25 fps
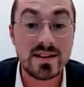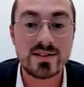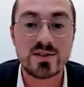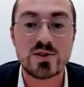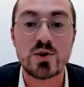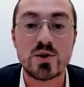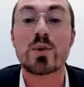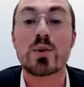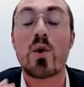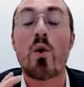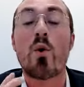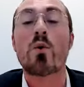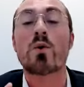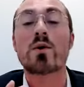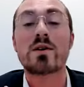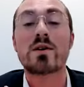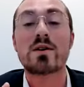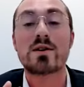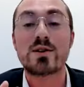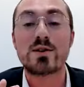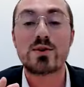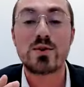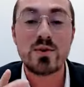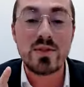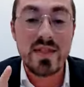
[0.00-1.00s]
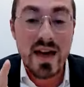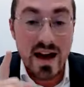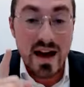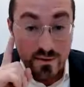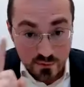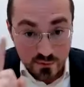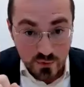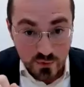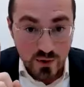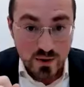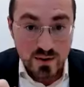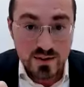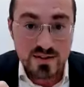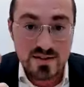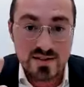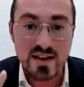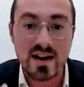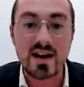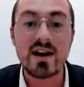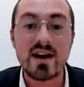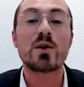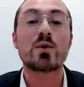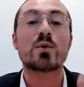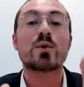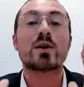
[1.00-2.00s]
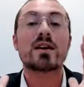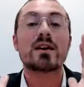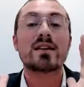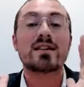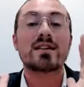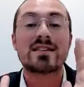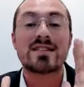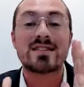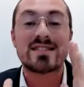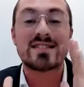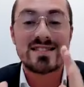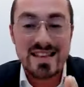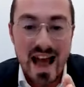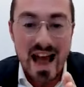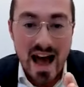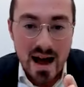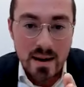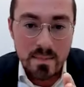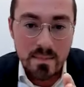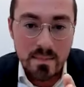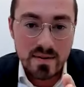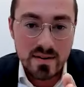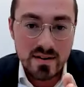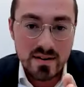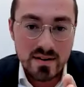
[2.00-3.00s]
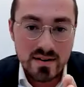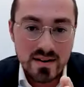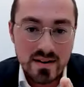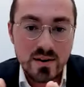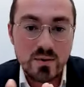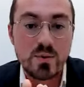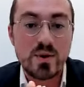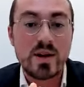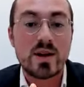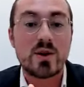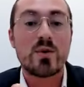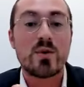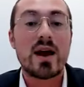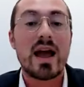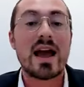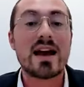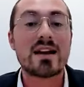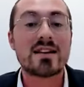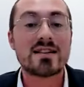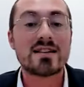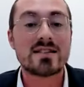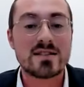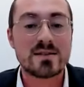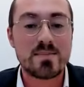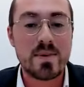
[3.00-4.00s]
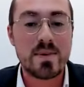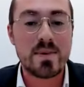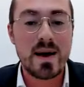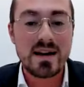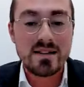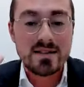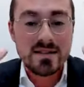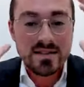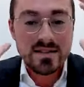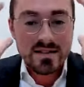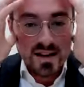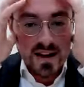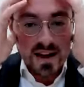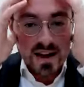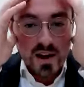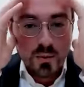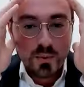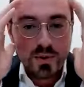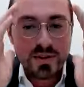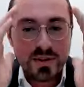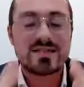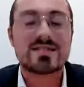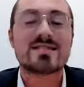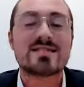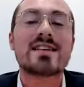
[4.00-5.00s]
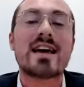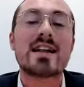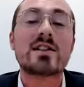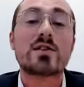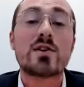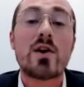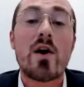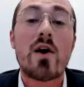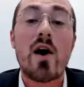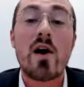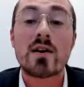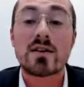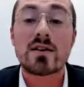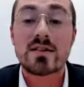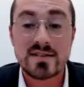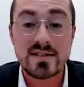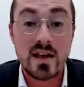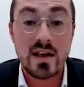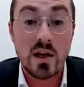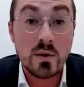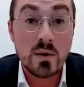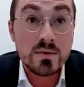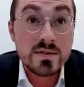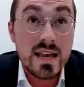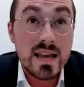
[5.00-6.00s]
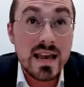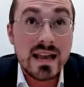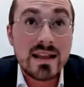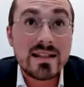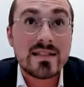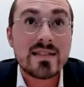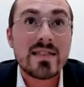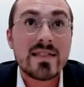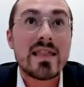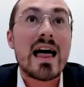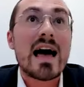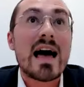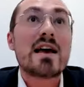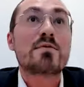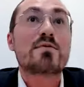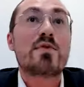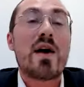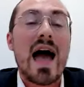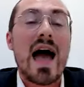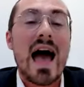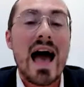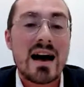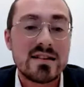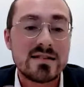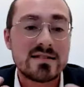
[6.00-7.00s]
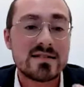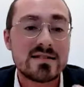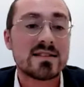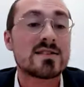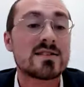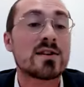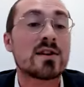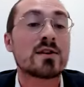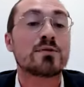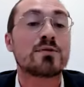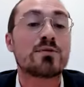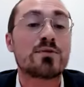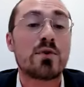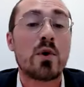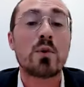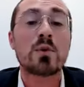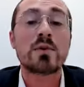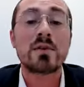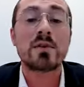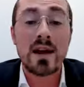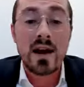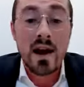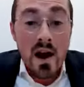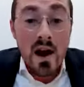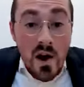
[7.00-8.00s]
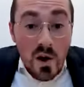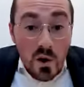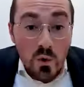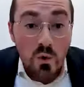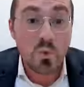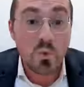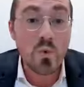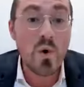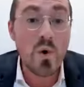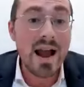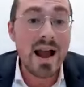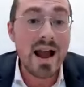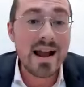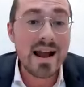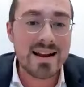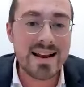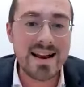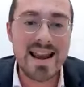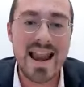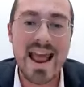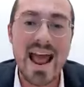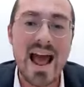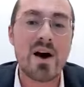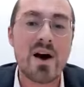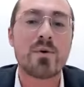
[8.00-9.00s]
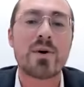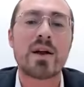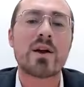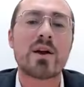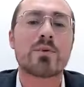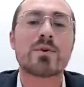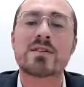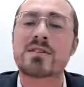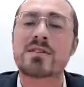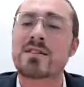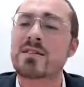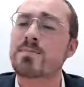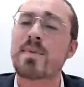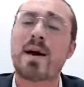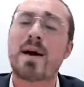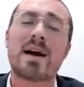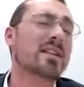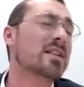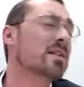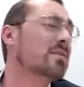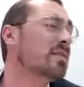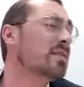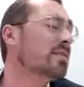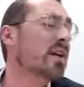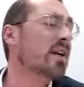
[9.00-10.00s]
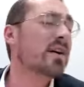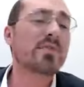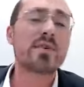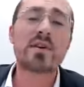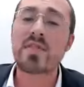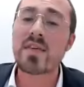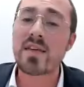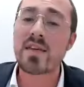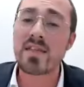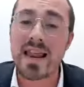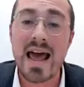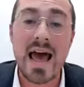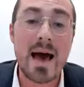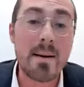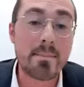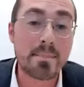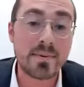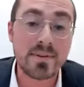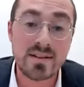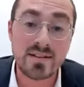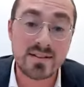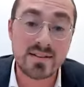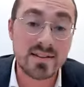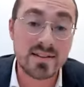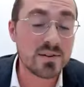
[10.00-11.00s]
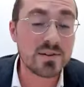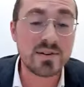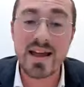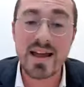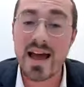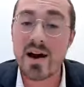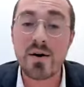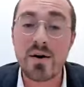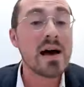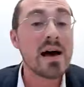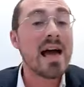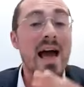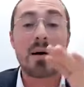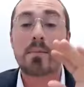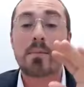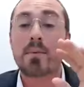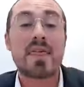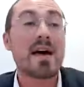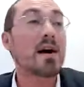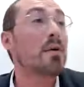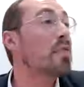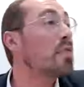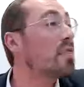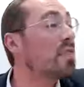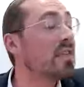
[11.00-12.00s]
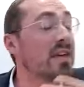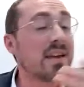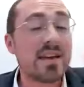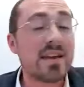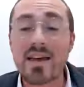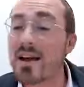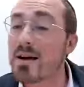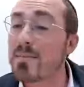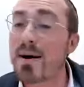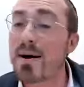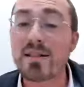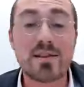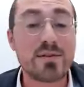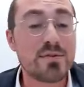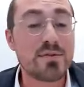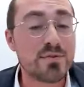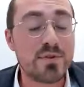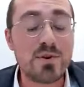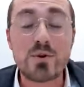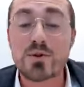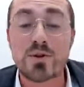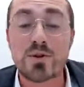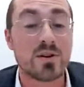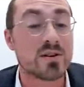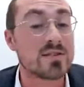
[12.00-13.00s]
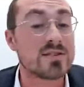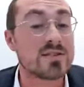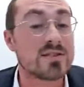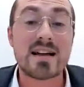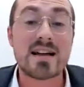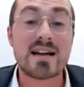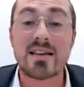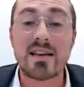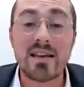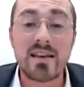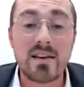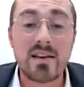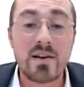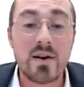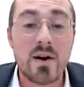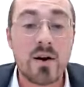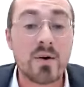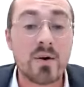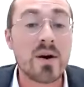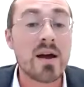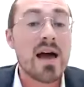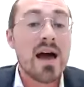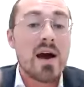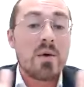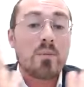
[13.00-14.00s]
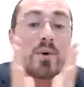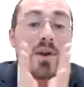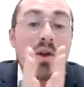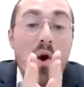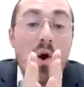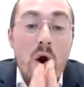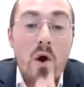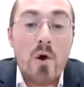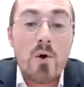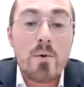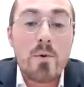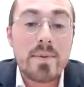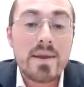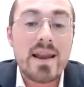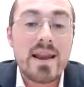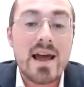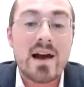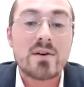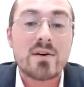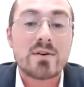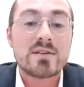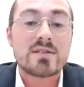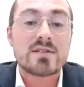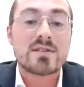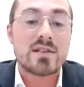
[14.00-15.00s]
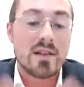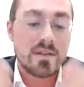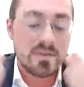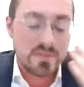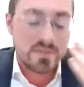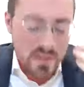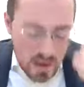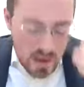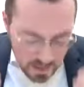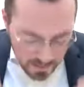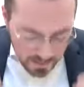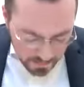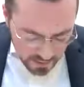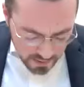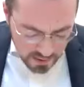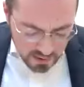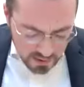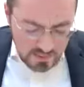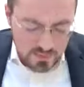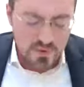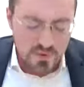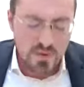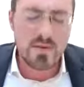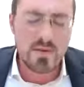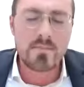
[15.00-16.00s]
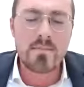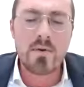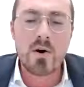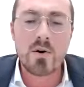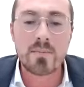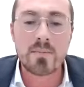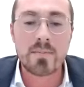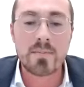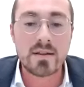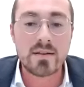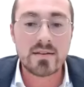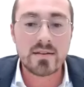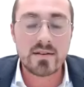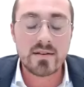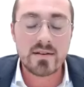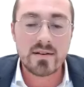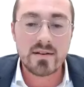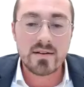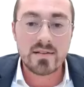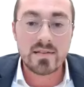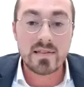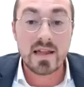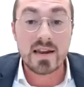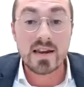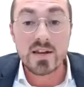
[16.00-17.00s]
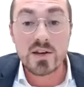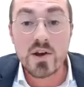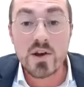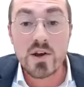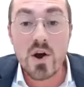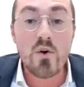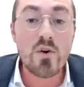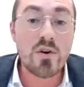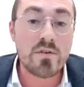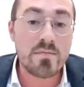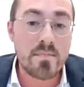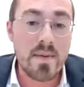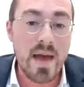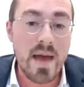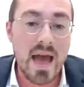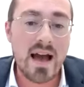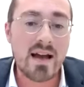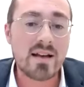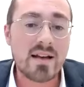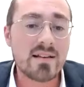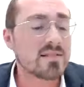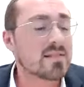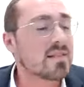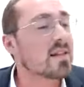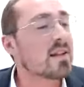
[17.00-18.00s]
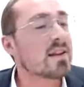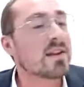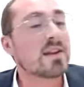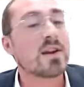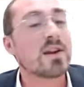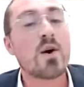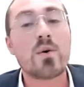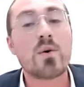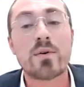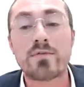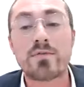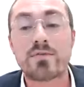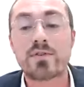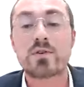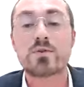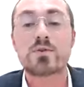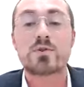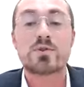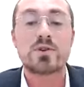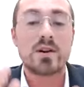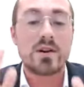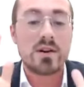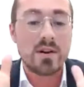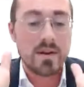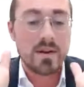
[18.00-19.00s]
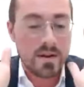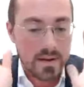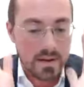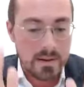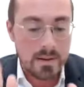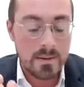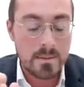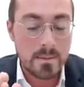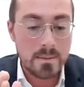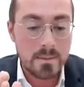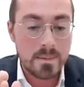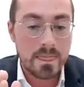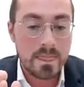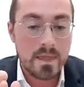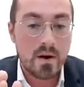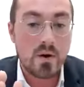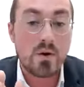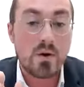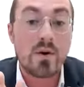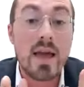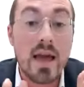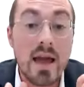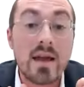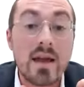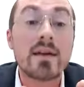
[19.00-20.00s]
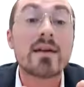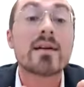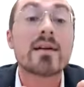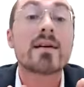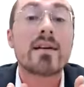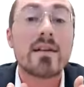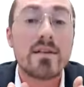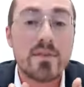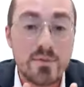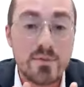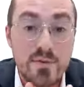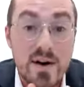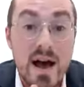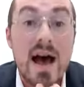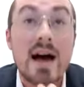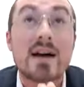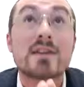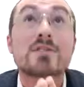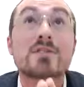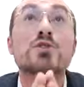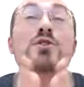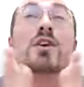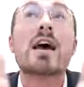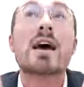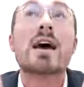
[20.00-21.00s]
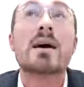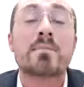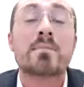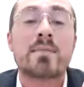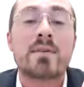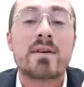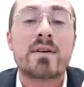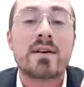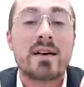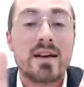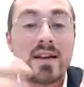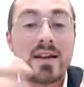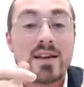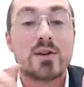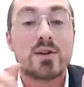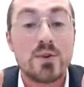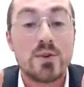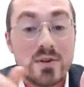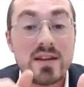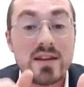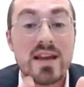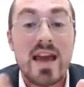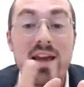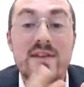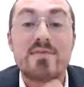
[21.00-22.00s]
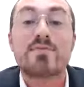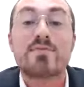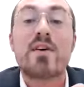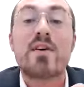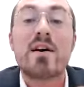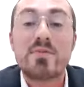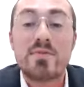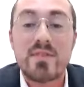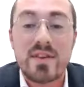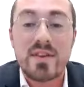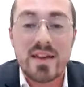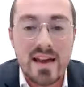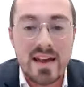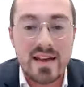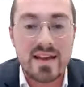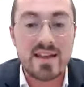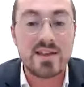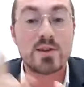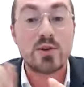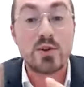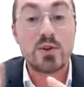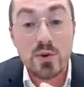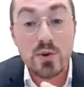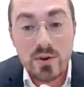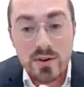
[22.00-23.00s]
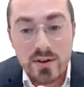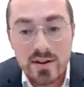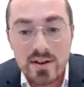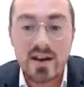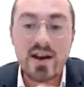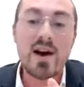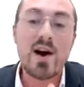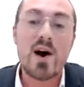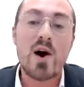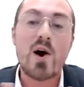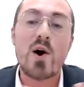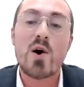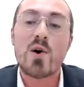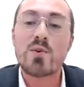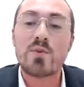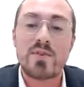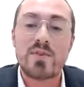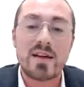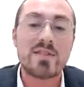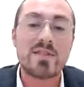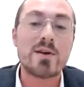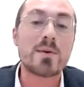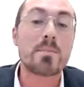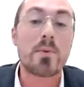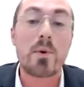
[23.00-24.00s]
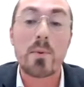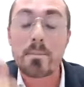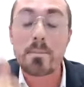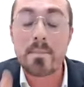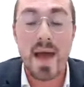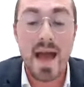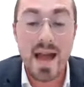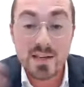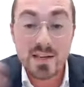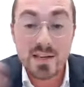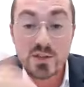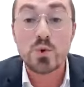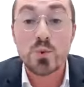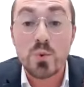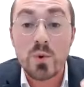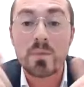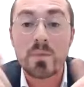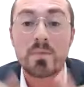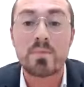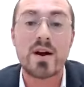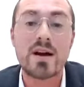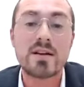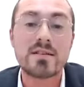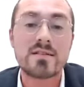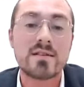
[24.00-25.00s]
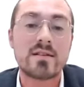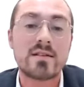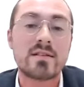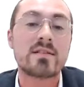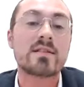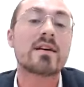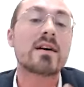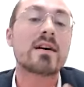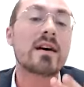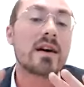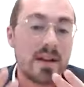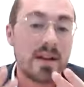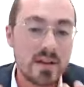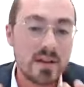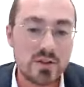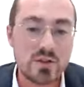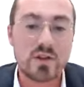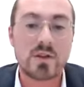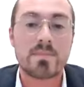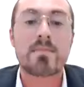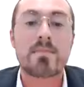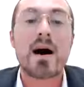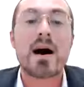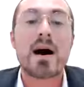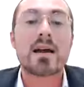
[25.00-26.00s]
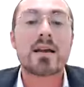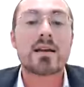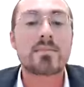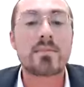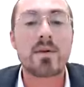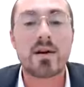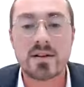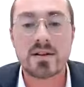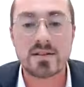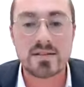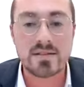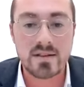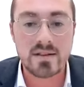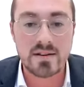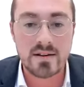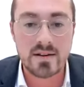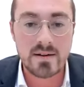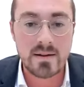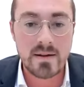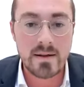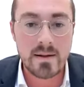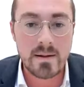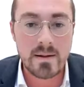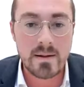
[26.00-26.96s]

And so in order to do that, first, we need to stop. We create a space. We center ourselves in life as it's unfolding right now, irrespective of everything that happened until now, and without thinking about the future, because that's ego. We open ourselves up to the moment, letting go of past, letting go of future. Okay, V'Hashem, Yud Ke Vav Ke, Yud Hove, the perpetual present, Shamayim Asa.